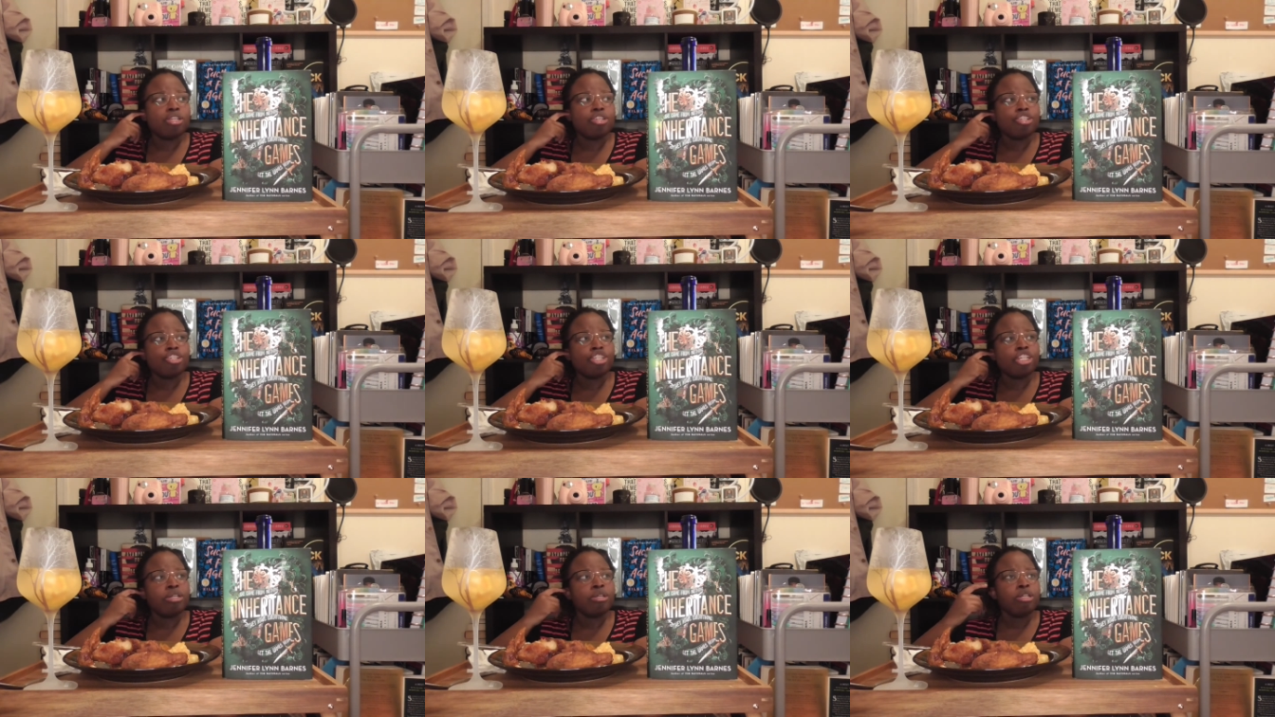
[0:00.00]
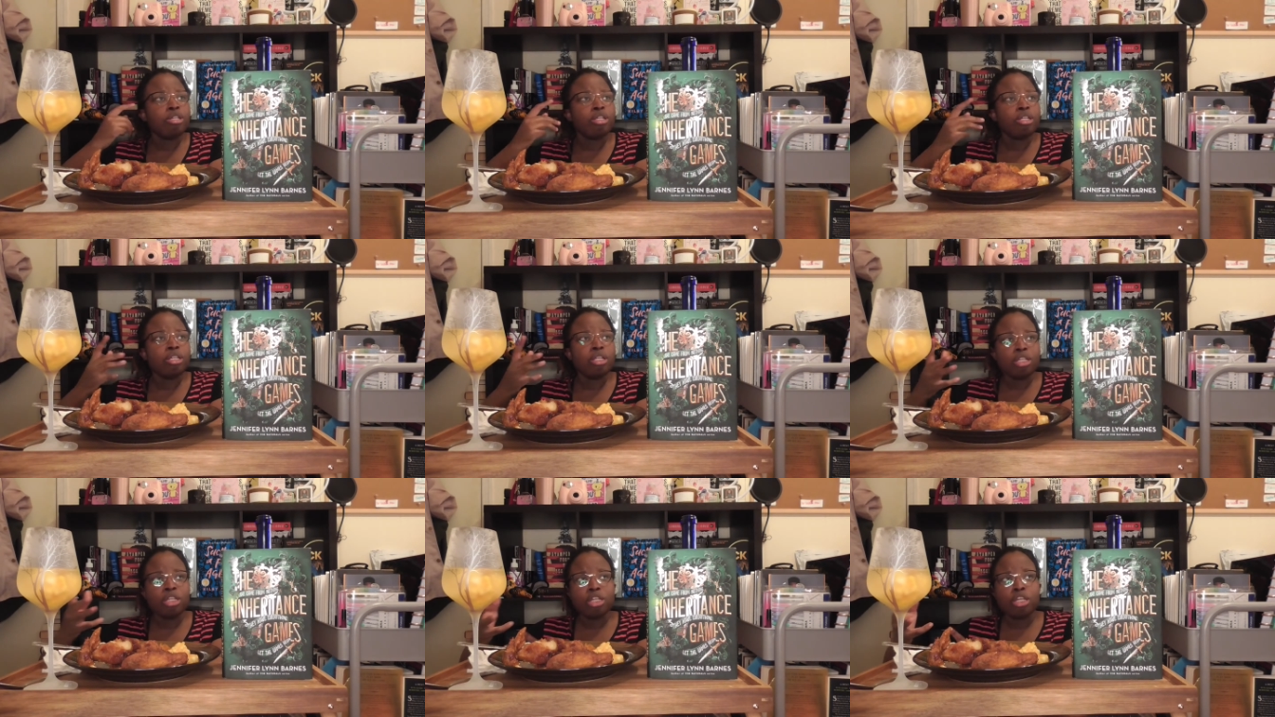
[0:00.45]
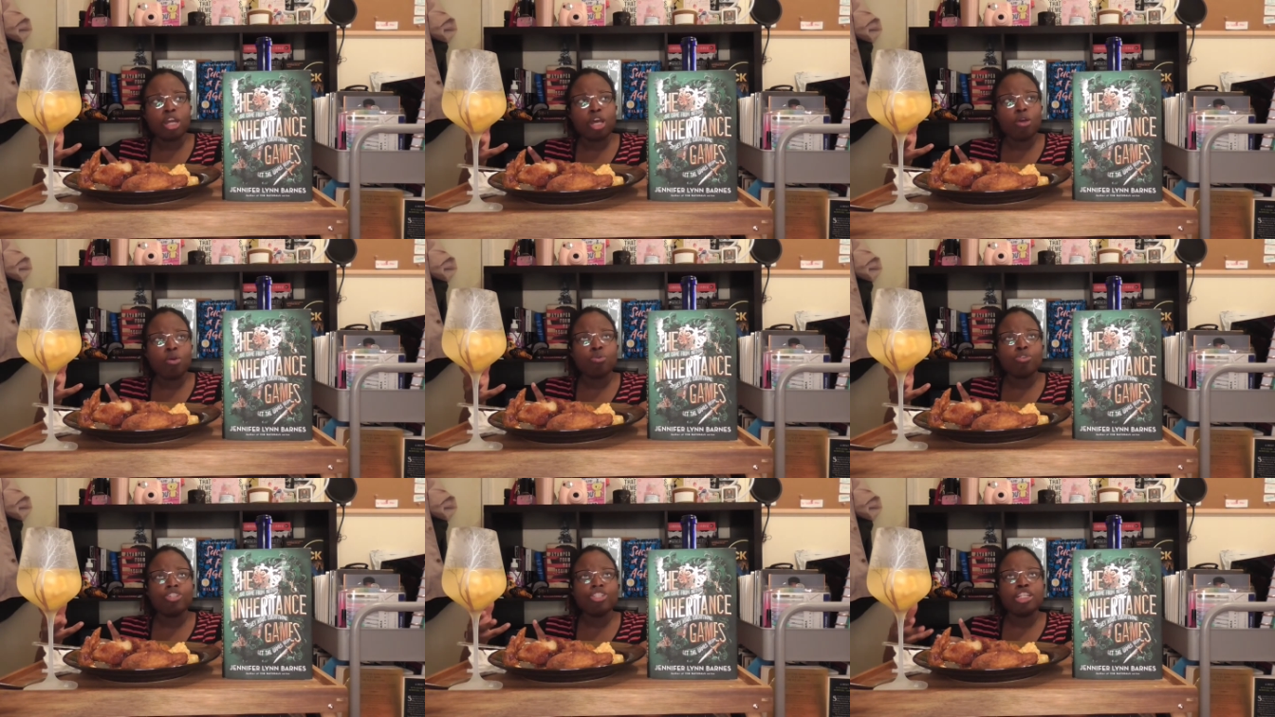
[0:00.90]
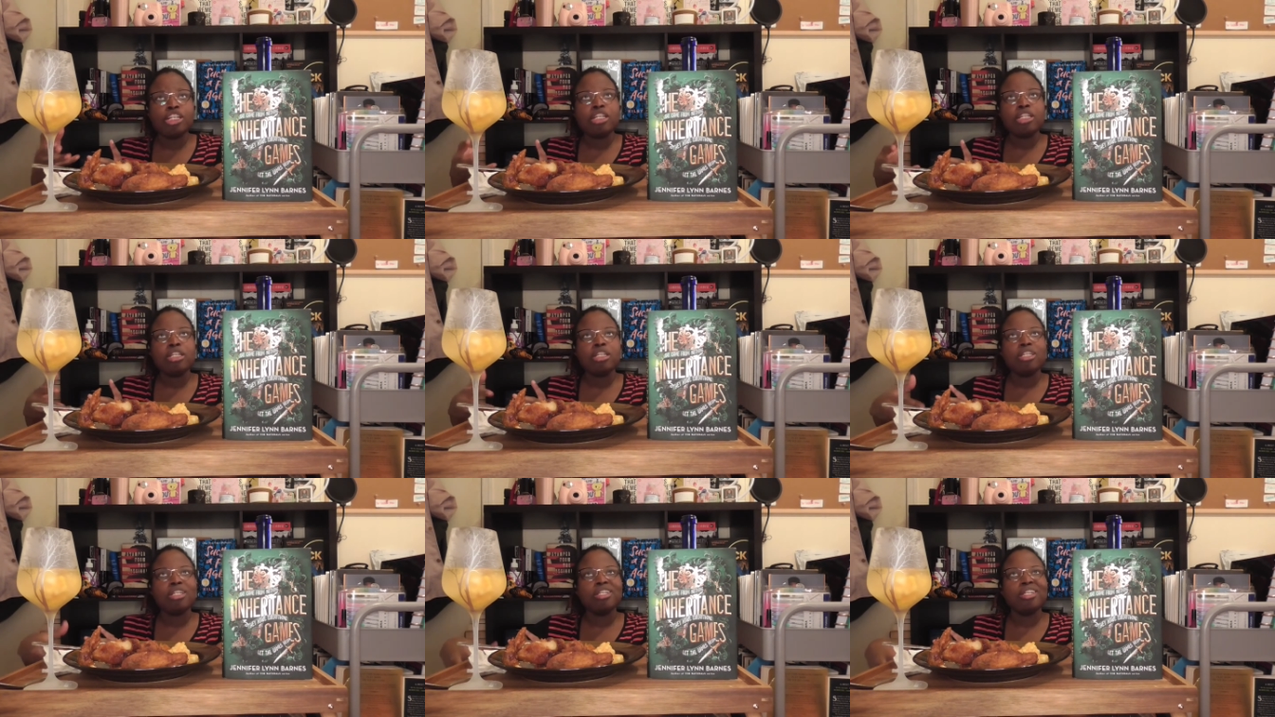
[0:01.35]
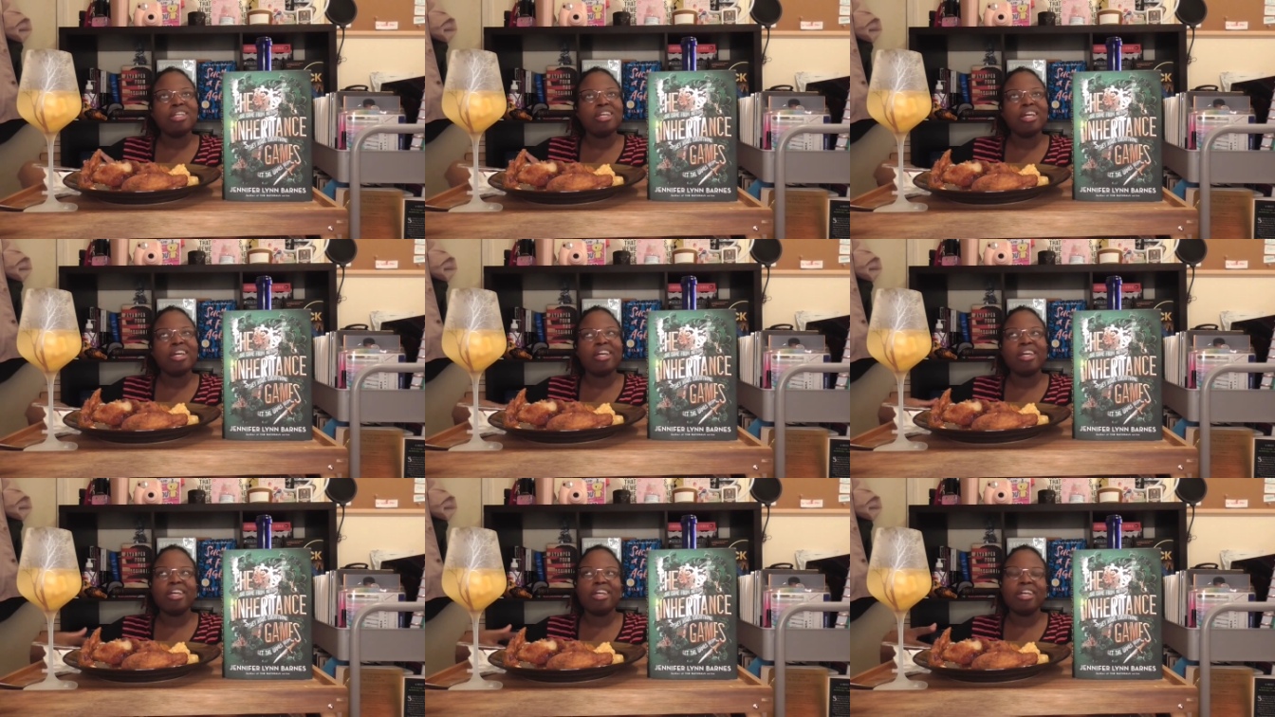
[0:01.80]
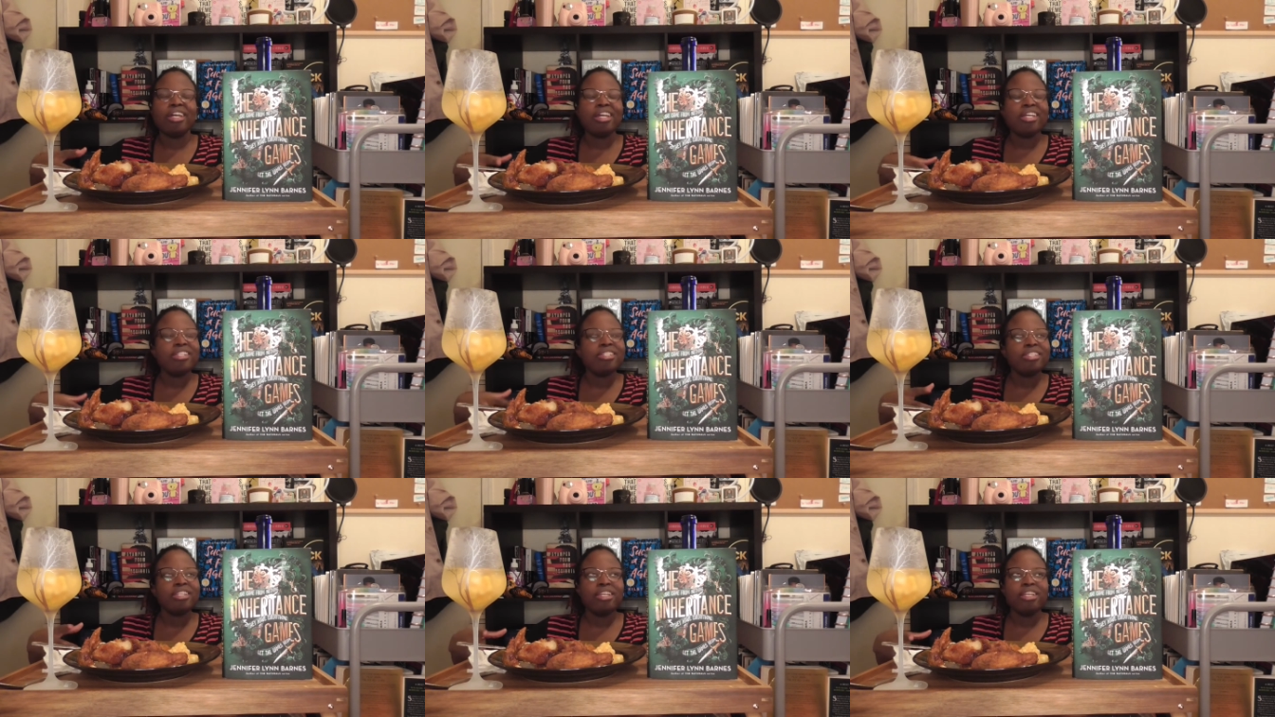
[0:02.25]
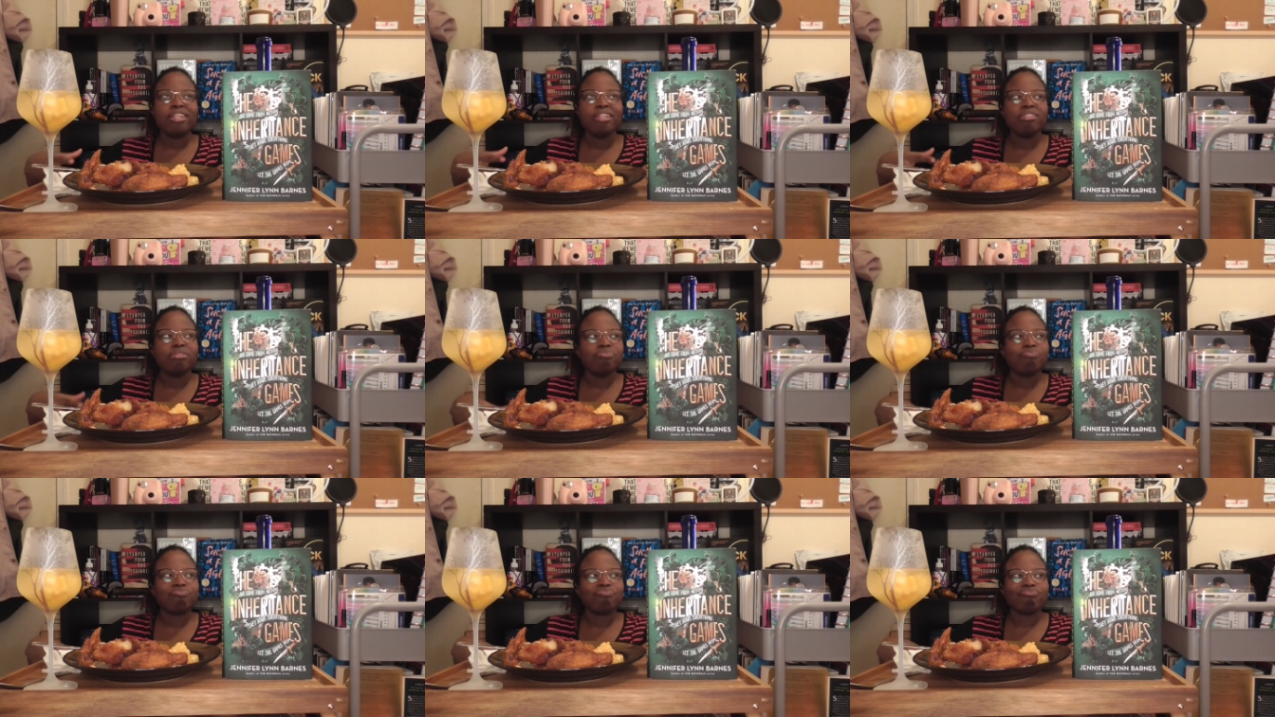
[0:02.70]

She, you know, she isn't